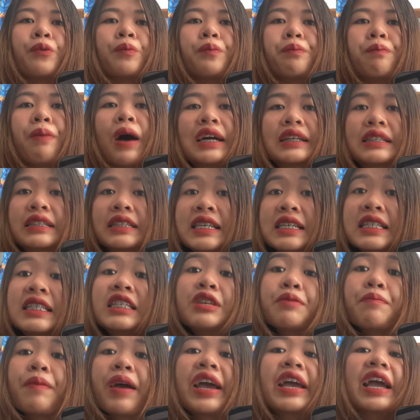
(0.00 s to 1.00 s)

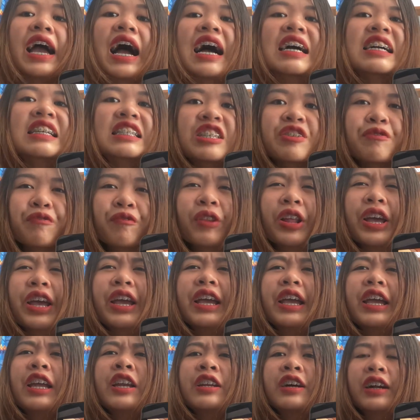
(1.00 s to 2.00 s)
participate
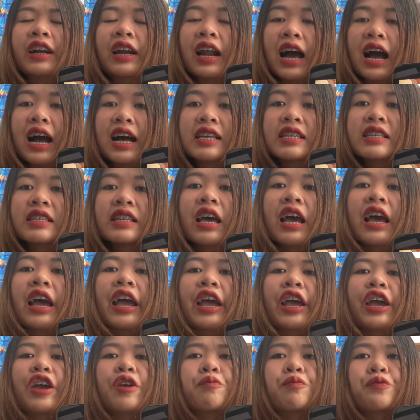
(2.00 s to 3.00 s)
actively in the class,
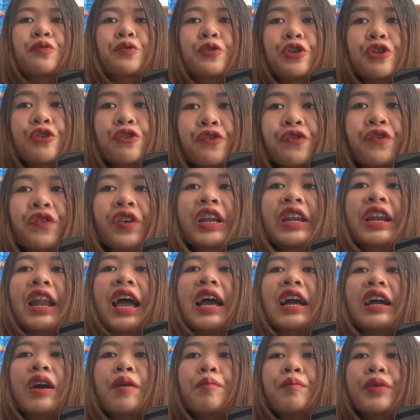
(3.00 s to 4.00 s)
improving
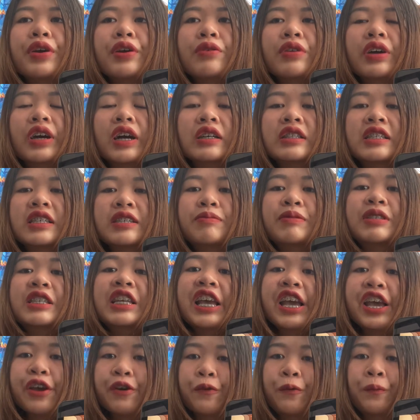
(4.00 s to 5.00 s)
their communicative
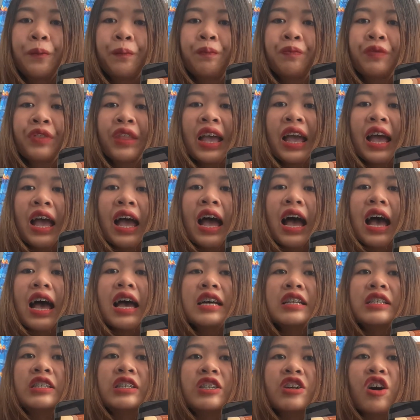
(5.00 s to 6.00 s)
skill.
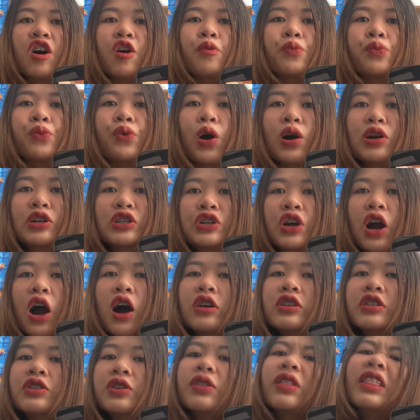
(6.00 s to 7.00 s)
And the approach
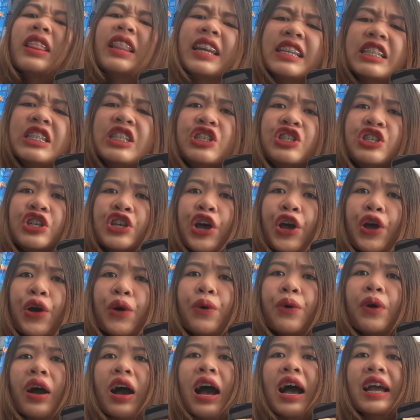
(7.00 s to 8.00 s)
also leads
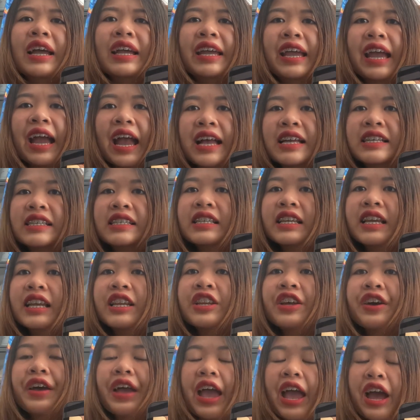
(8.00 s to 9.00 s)
to gains
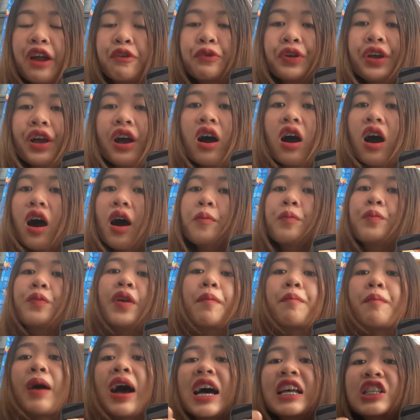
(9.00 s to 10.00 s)
in the area of
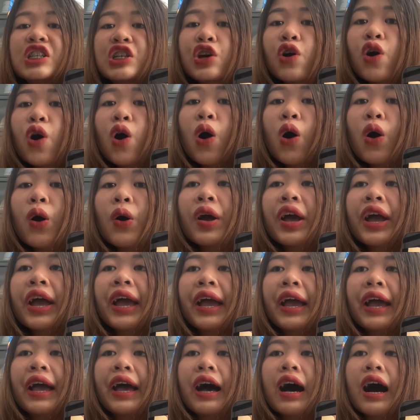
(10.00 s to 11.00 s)
grammatical,
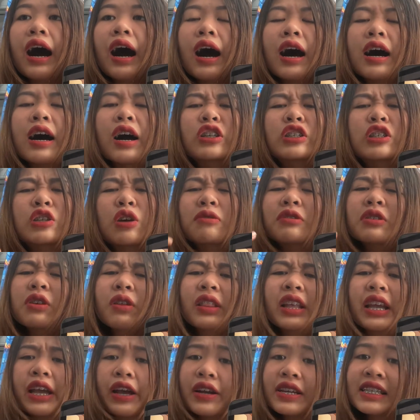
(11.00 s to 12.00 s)

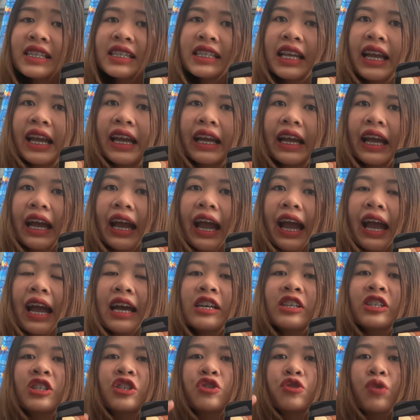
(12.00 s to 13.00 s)
social-linguistic,
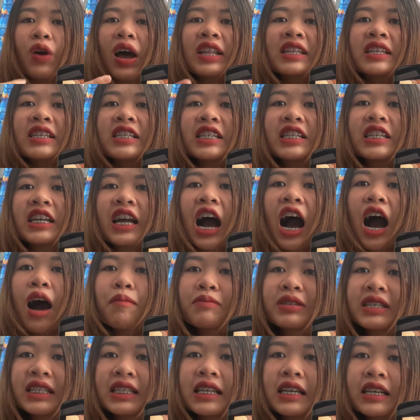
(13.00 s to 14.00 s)
and strategic
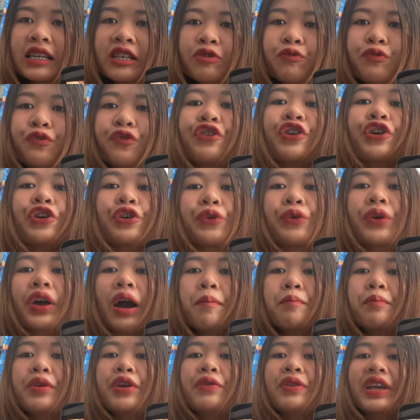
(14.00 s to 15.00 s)
competence through
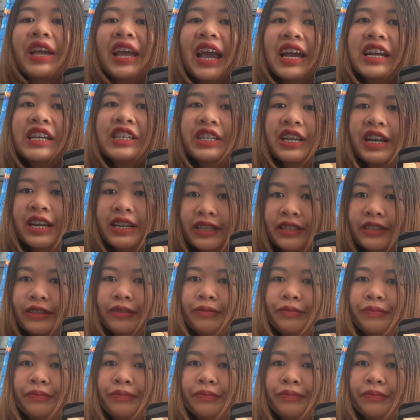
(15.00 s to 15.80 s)
communication.